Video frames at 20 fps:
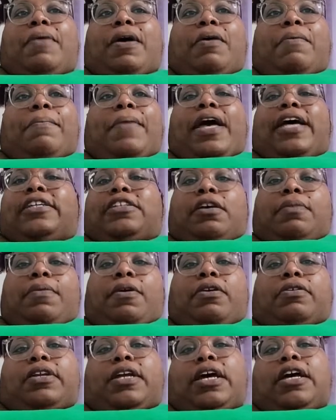about
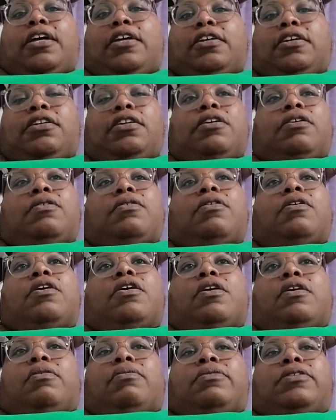basketball now,
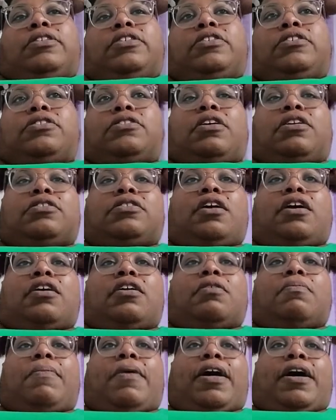When she started
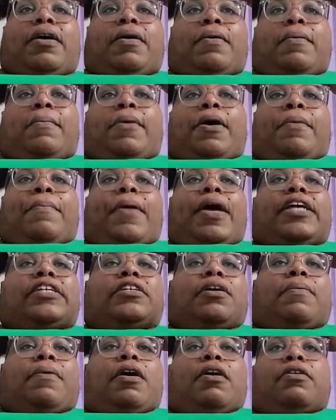talking about
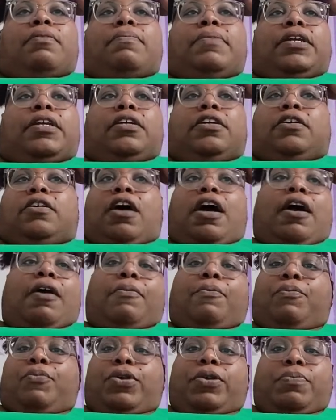basketball to me,
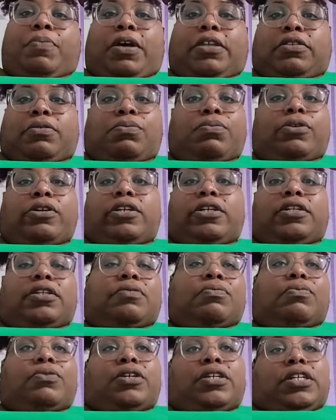we about to
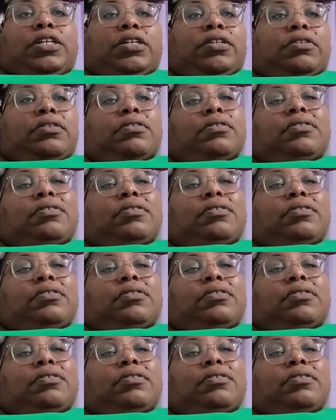run it.